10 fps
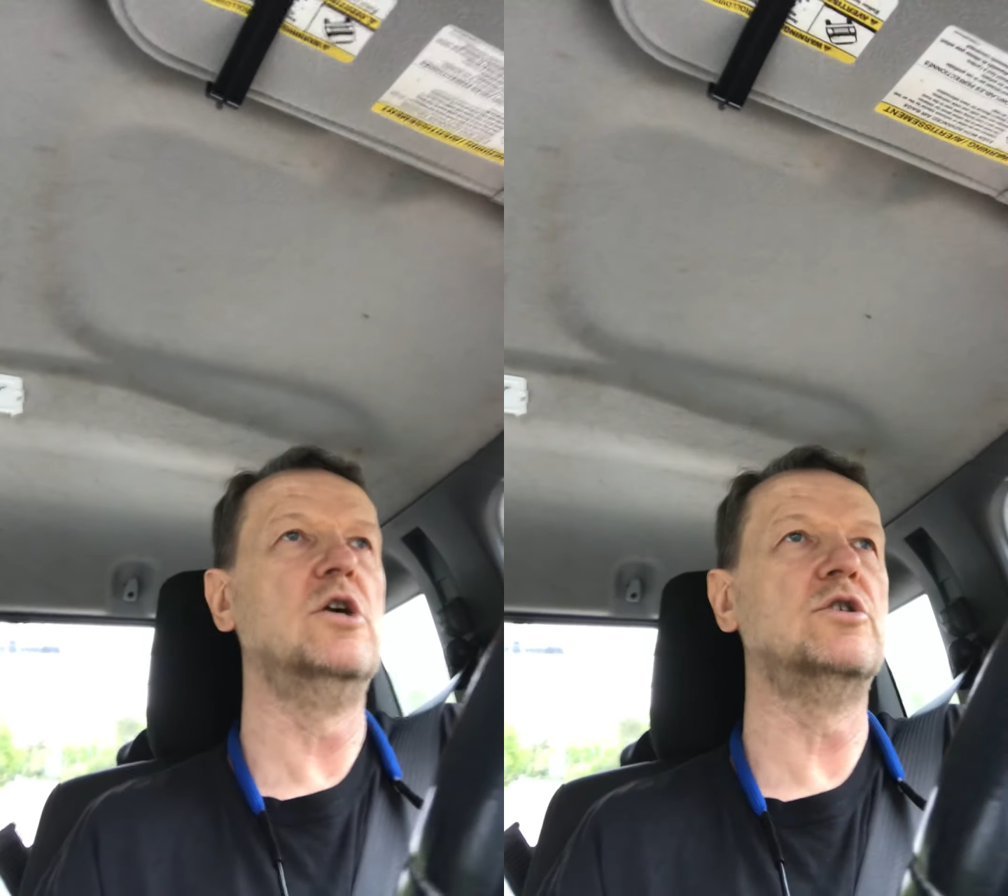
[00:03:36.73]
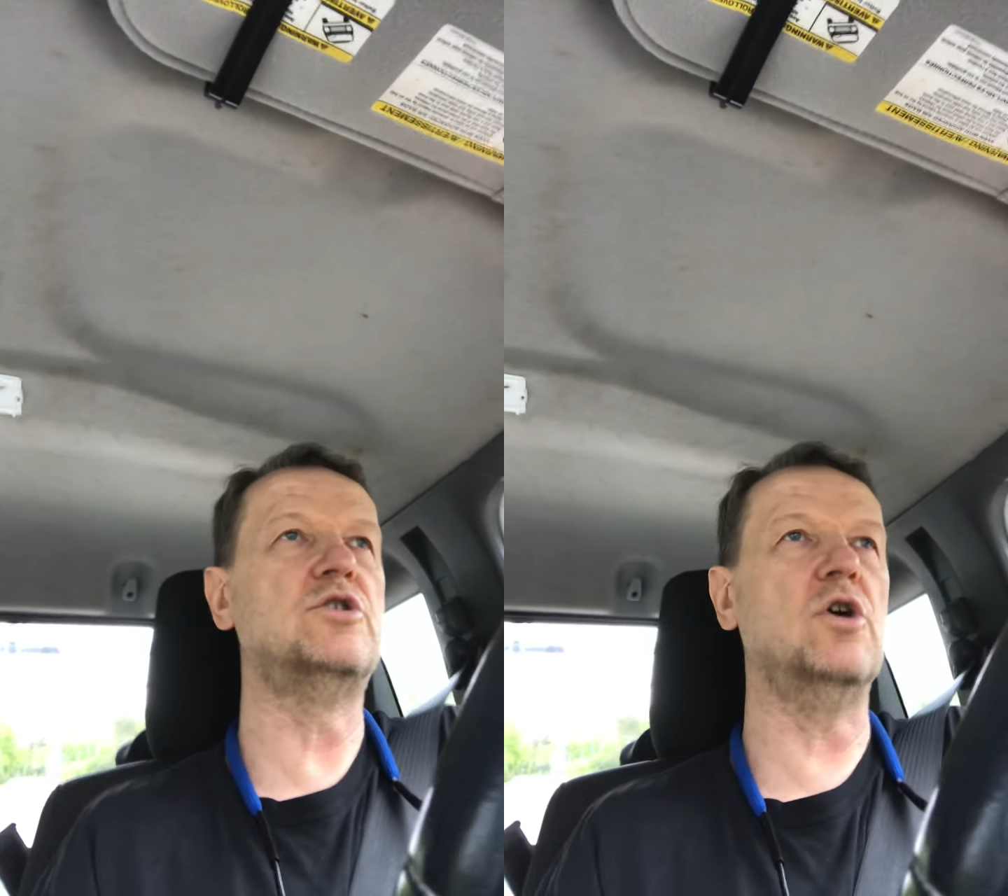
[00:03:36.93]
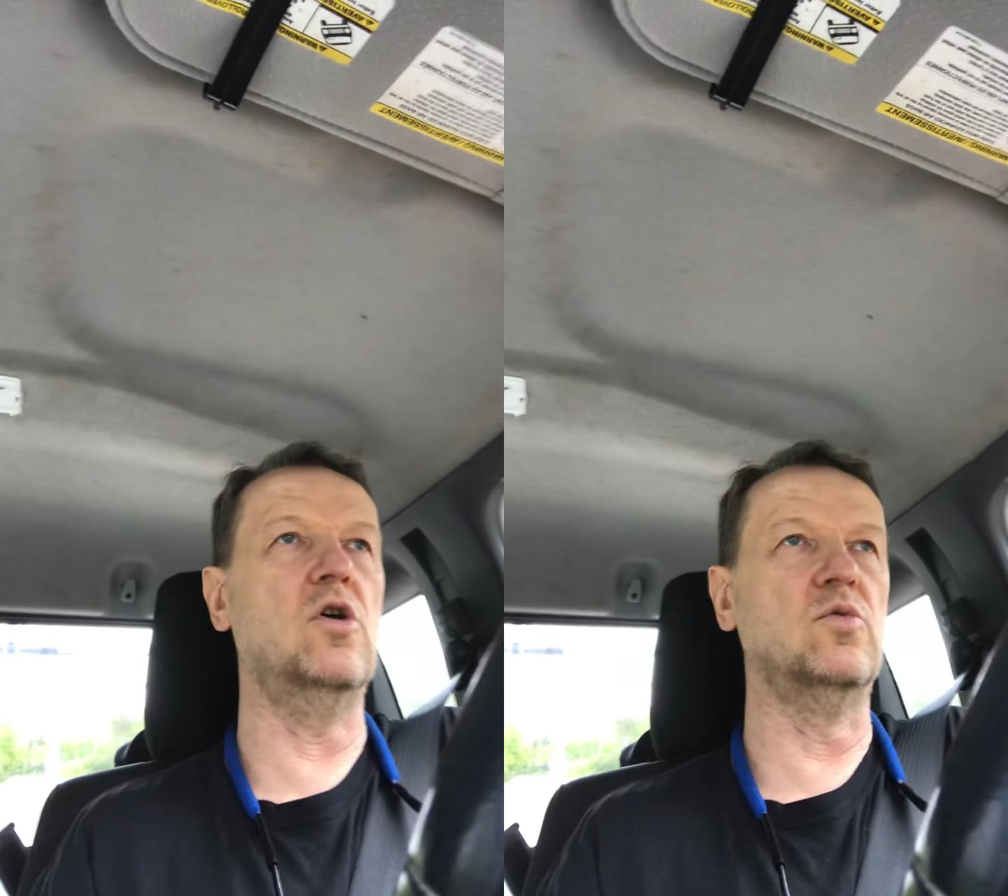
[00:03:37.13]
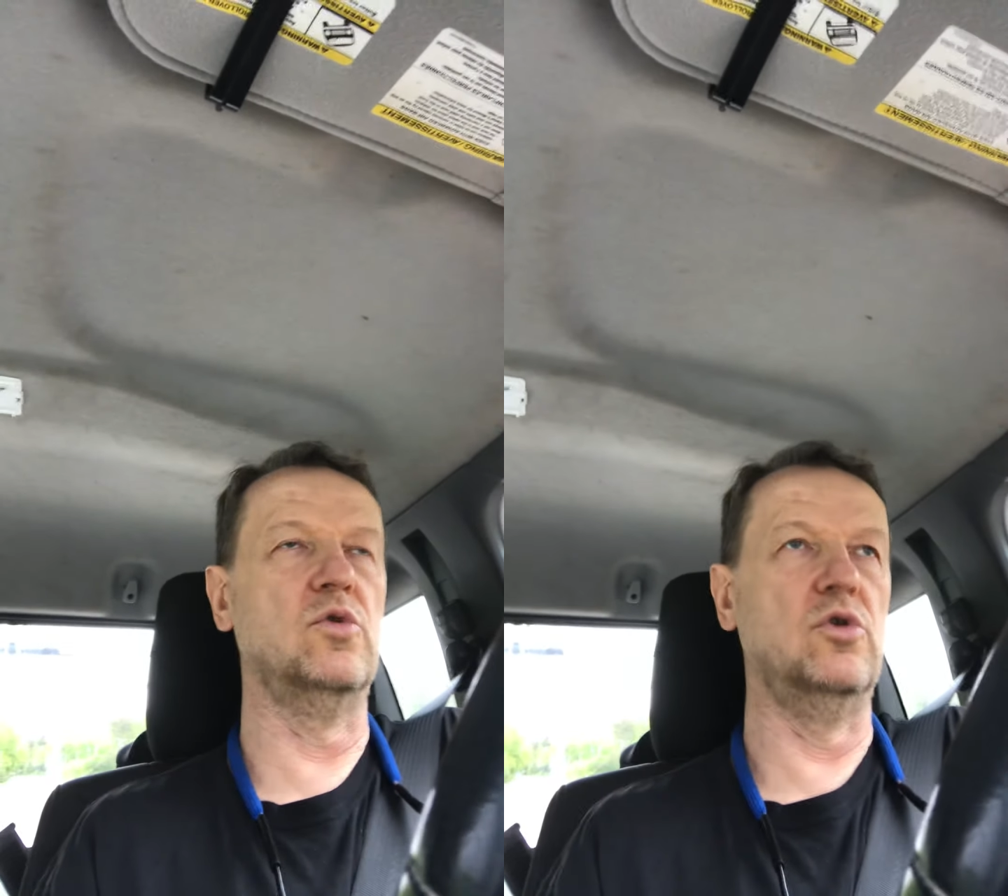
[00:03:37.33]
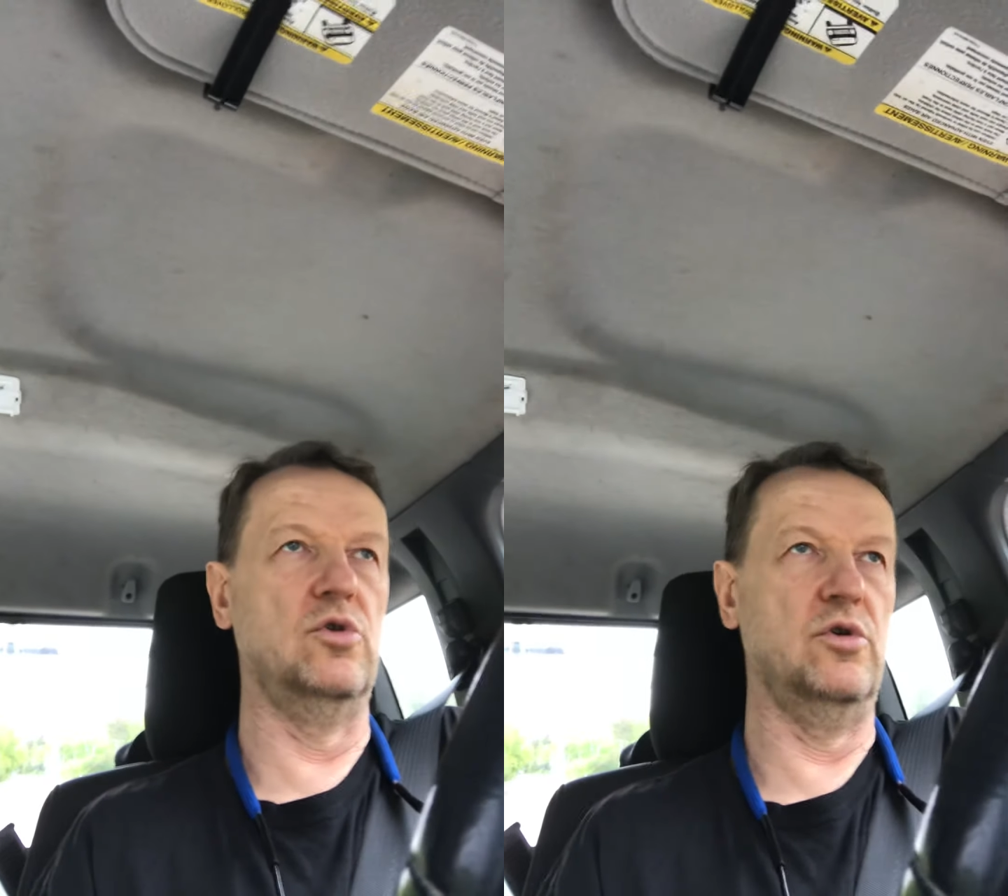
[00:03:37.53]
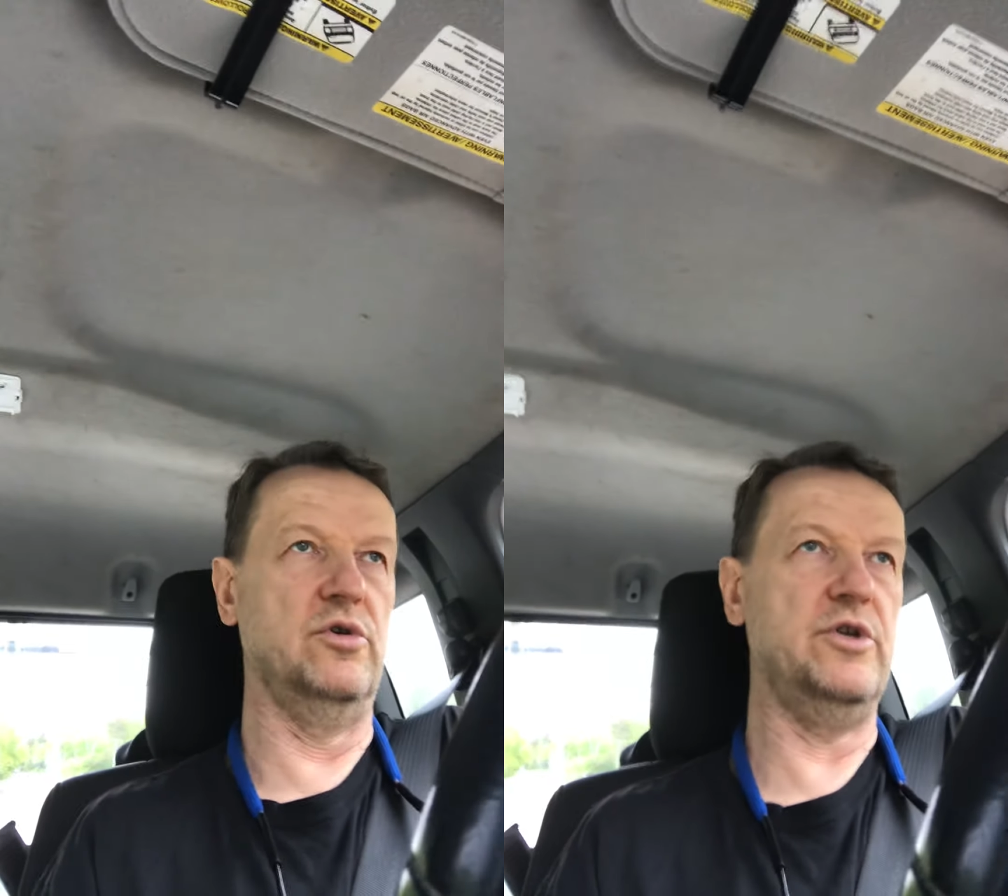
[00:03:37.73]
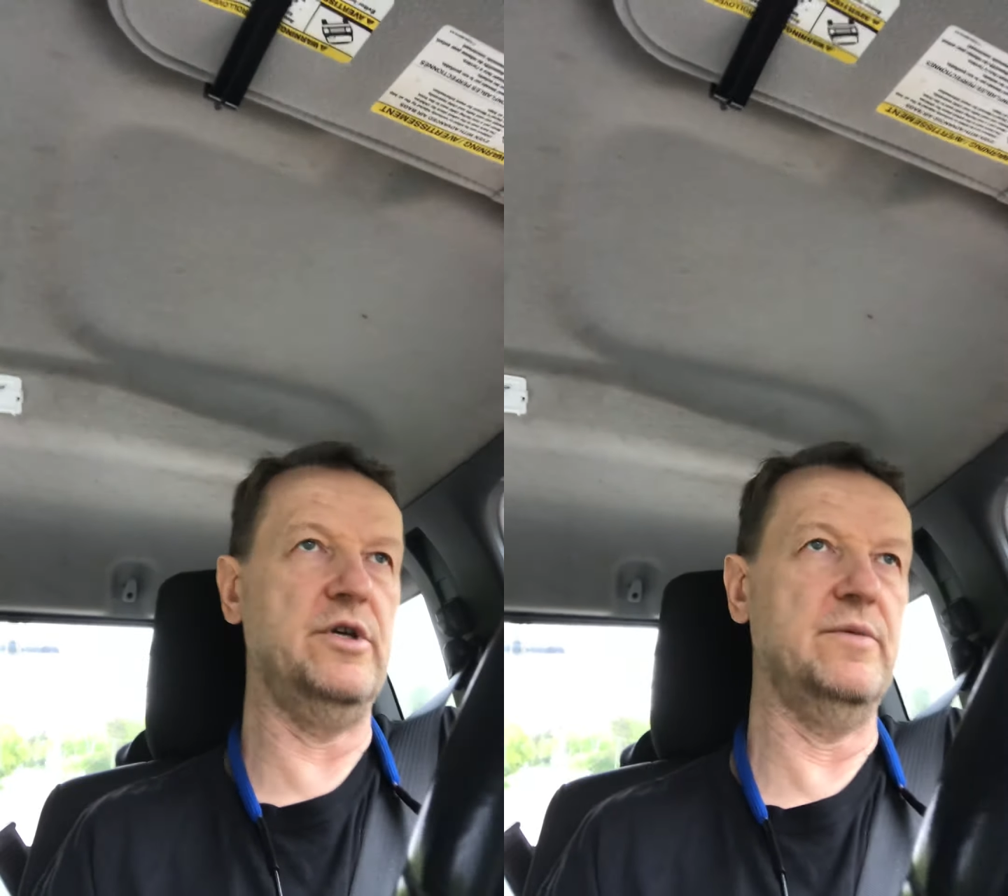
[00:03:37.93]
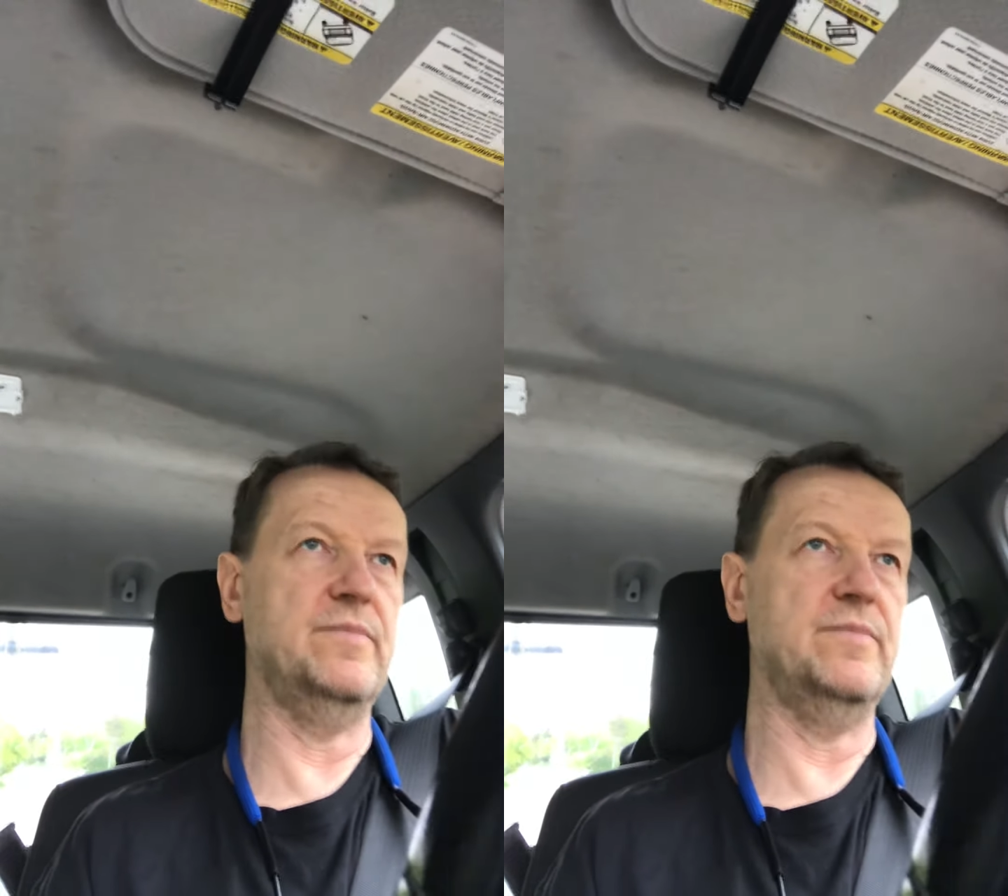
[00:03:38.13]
so rude.